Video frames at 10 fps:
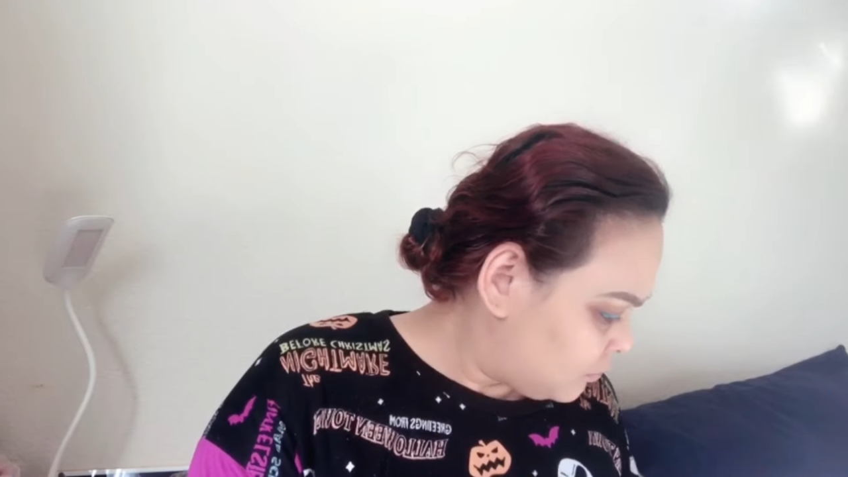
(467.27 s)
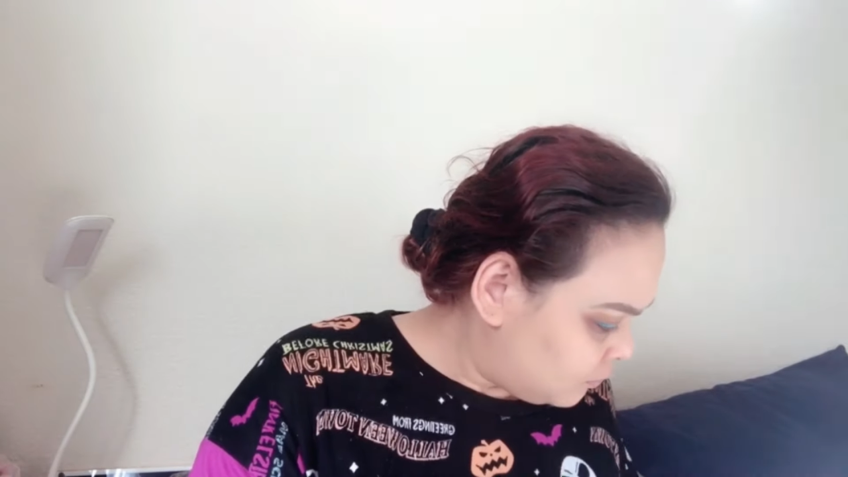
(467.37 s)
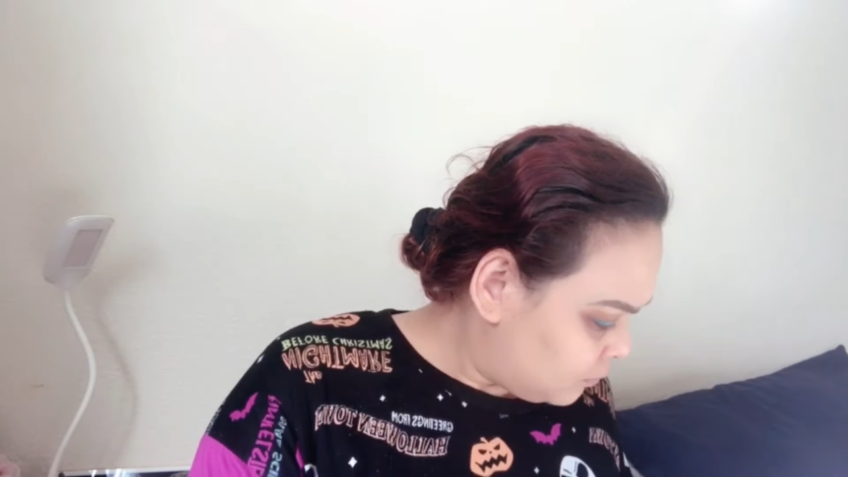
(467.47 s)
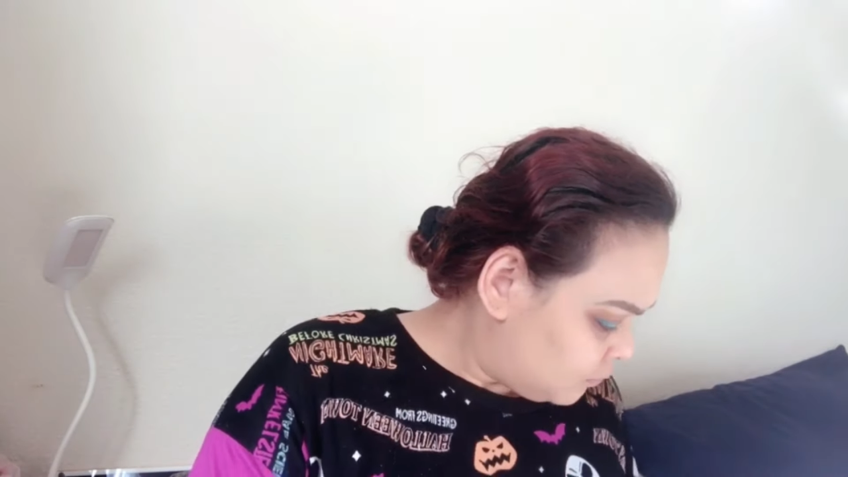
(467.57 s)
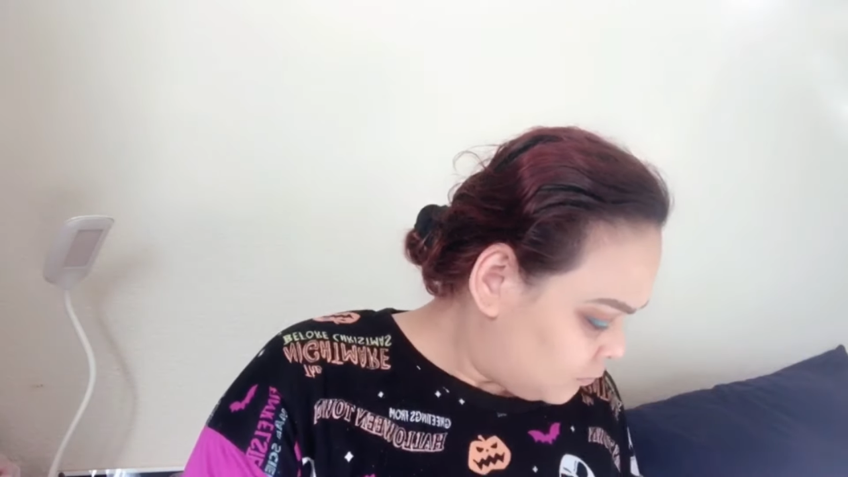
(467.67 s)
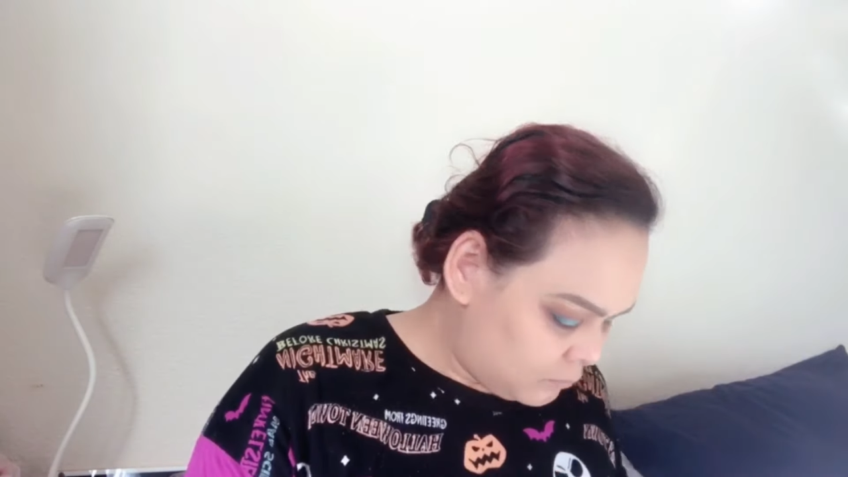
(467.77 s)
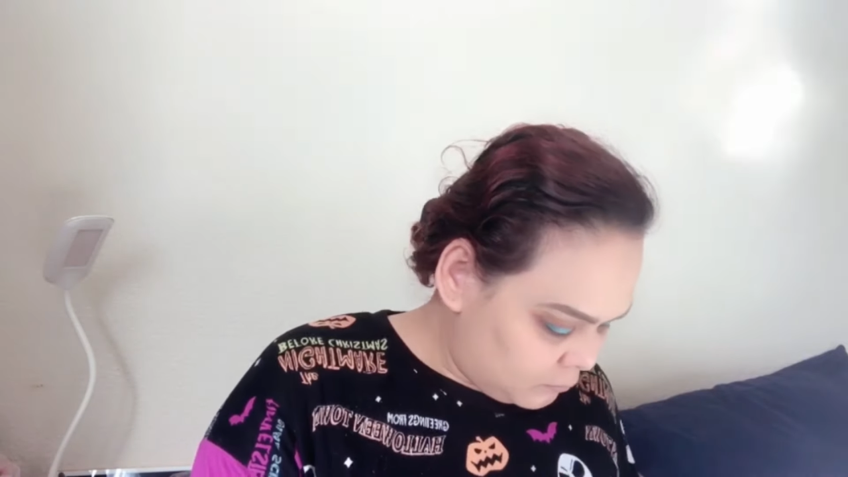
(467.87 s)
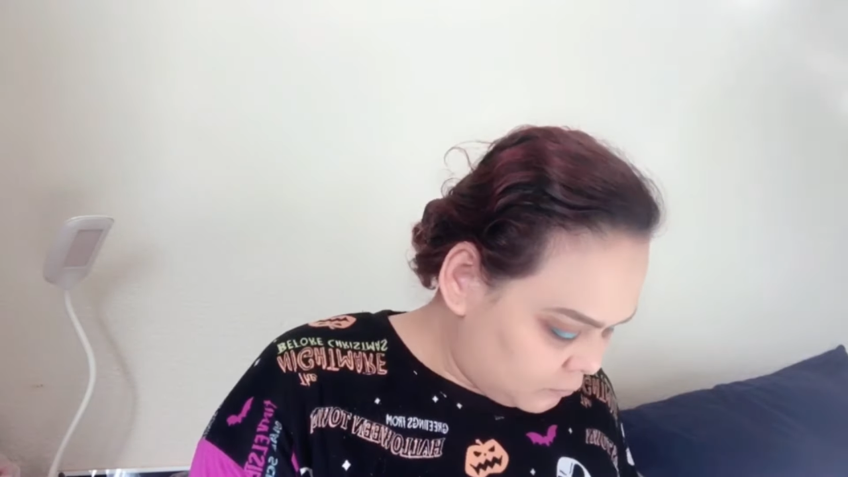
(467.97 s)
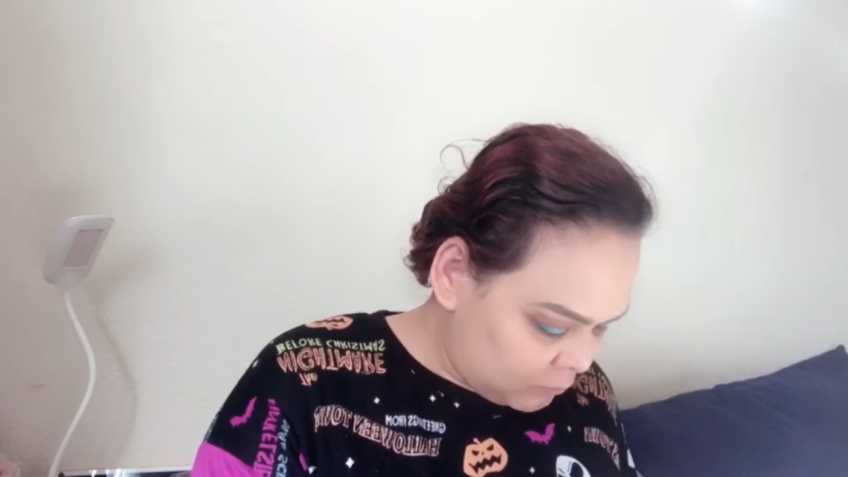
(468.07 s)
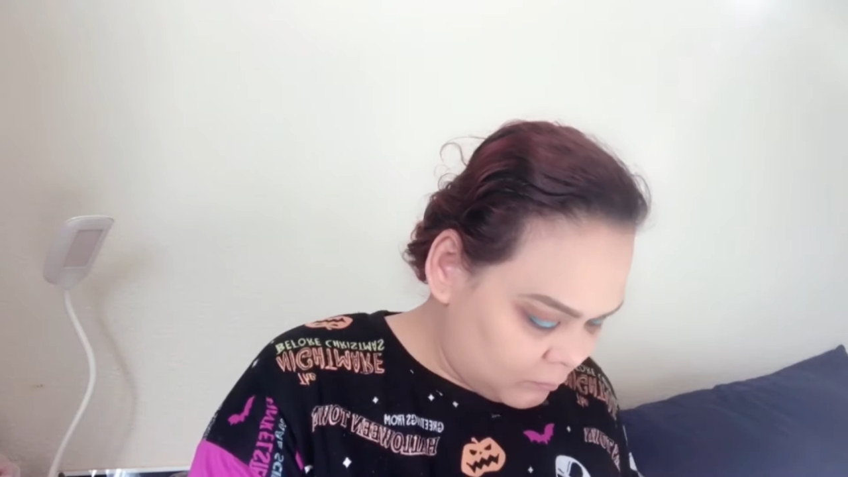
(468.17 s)
why. What
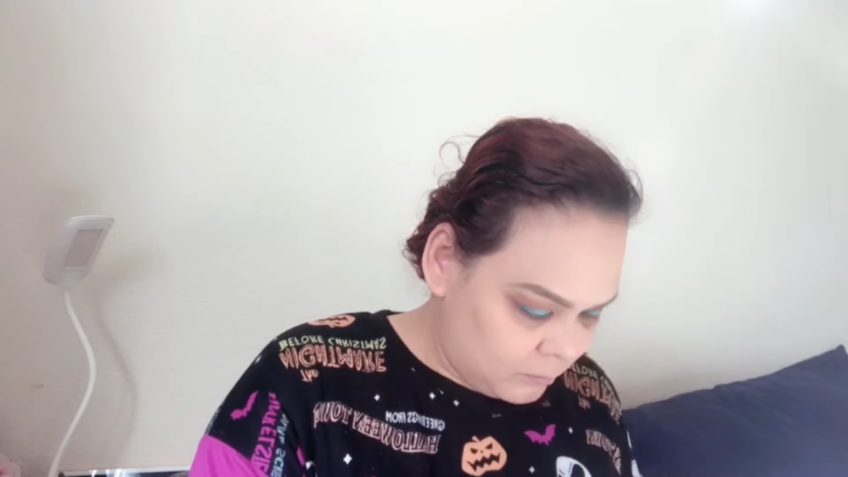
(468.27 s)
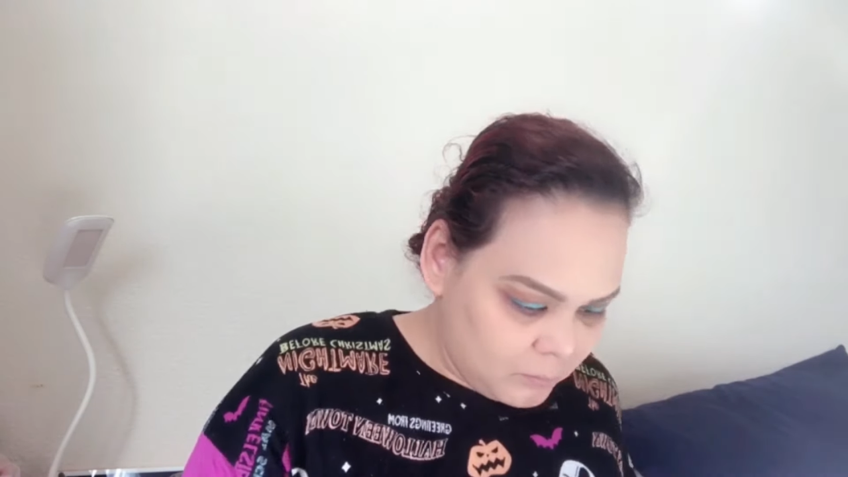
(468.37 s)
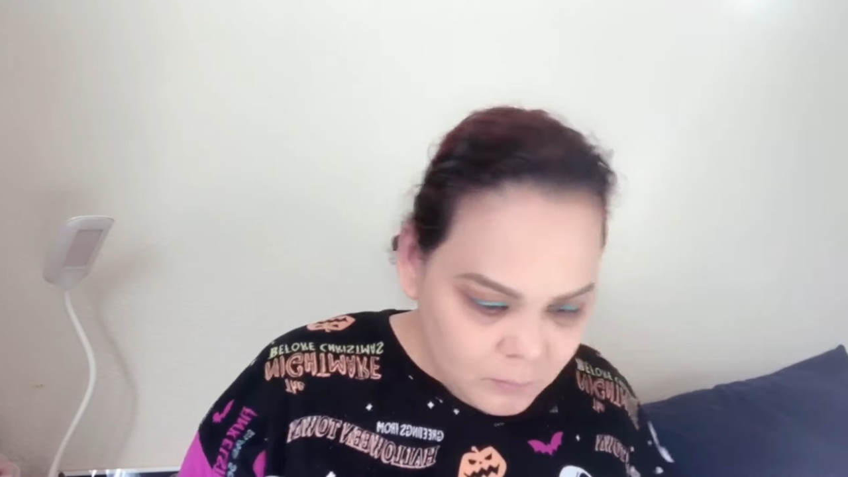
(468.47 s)
am I looking